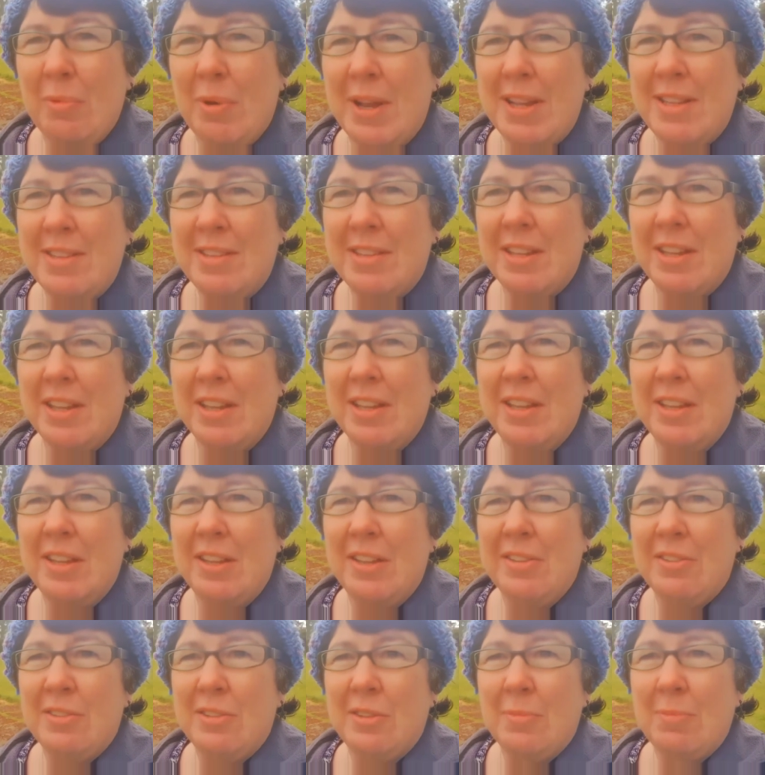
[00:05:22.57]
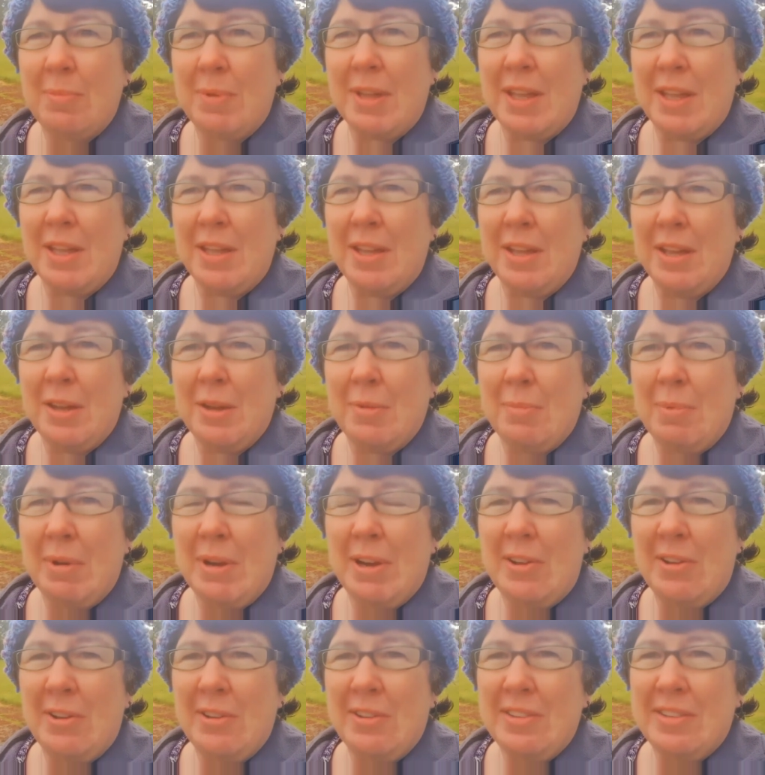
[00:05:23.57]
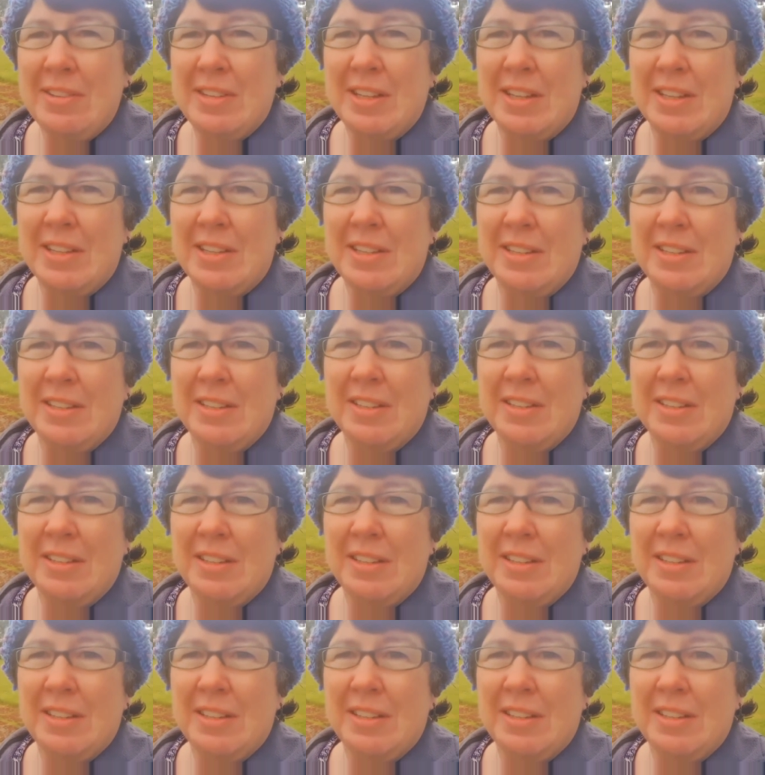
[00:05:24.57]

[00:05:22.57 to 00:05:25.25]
waiting to be planted.